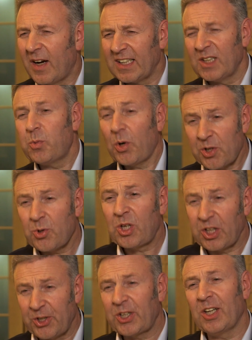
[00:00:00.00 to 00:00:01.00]
finally, what are your
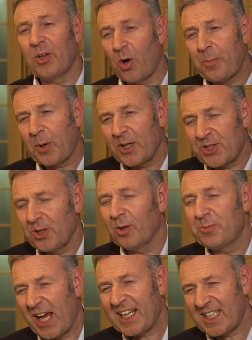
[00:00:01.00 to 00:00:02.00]
clinical and operational
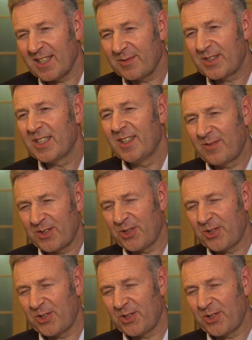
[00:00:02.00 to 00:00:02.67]
objectives for